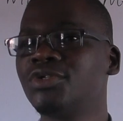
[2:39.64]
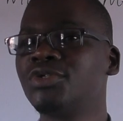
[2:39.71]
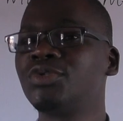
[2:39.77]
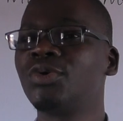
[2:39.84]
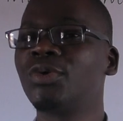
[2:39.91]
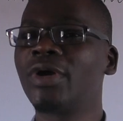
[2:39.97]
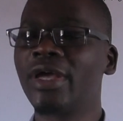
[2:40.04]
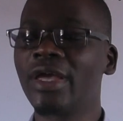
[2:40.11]

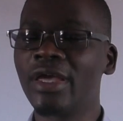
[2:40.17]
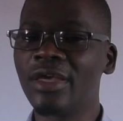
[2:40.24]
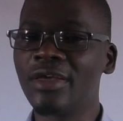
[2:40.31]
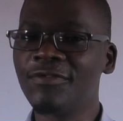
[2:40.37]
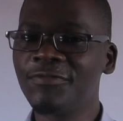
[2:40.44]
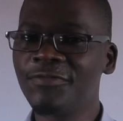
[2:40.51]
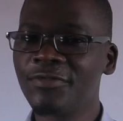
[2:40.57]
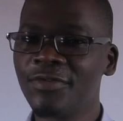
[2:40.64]
to
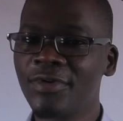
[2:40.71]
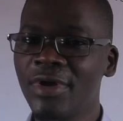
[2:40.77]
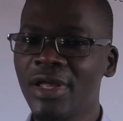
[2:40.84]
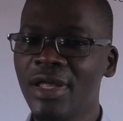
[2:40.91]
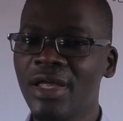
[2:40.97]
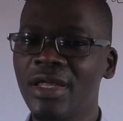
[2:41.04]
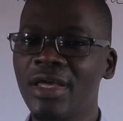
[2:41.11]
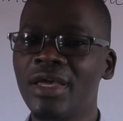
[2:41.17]
give
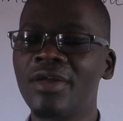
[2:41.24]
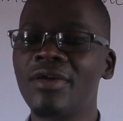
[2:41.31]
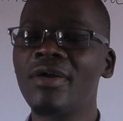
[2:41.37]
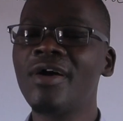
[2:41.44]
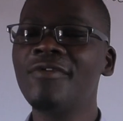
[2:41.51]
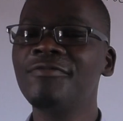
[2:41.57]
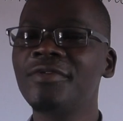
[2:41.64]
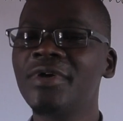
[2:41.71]
a
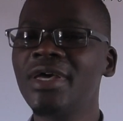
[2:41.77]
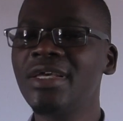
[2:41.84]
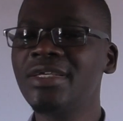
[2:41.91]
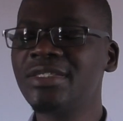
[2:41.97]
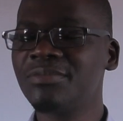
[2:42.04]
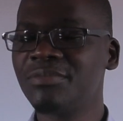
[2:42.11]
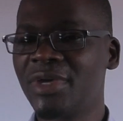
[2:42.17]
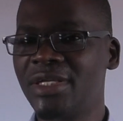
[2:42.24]
rough
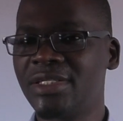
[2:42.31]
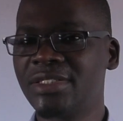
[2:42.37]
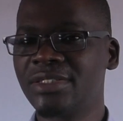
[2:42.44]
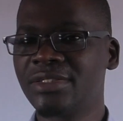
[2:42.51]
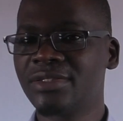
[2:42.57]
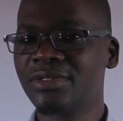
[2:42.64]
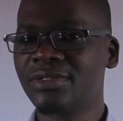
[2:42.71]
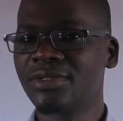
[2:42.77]
estimate
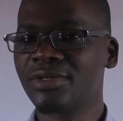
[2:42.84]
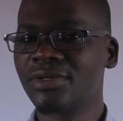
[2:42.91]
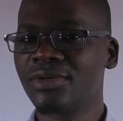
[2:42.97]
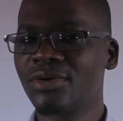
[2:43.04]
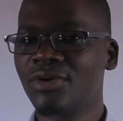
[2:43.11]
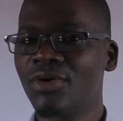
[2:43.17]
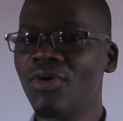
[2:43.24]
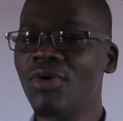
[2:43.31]

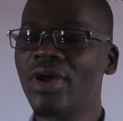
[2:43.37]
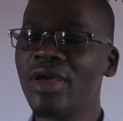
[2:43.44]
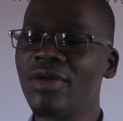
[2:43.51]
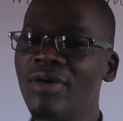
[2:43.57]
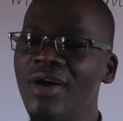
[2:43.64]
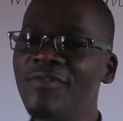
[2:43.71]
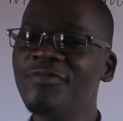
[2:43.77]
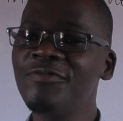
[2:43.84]
or a
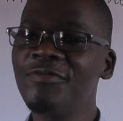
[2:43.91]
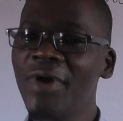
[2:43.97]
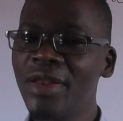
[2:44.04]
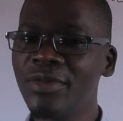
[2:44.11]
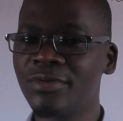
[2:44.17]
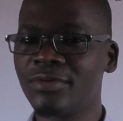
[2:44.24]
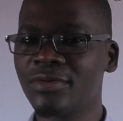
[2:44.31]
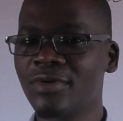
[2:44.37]
rough
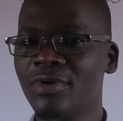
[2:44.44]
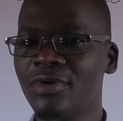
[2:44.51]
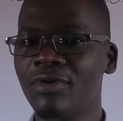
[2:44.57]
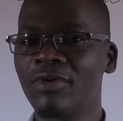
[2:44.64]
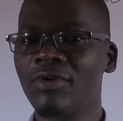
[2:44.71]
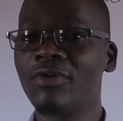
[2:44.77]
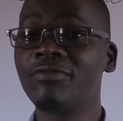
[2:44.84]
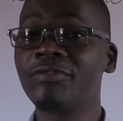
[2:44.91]
value
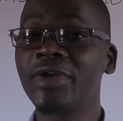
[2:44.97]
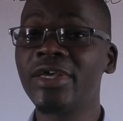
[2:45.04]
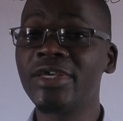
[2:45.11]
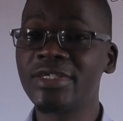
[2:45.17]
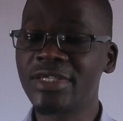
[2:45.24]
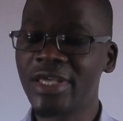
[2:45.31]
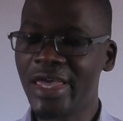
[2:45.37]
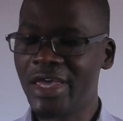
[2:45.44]
of
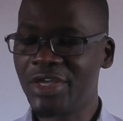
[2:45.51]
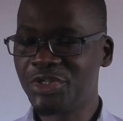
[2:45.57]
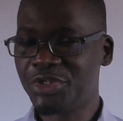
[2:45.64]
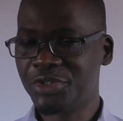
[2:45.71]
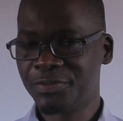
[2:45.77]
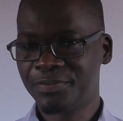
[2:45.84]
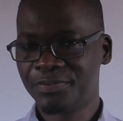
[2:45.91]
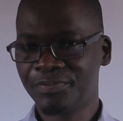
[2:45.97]
his age.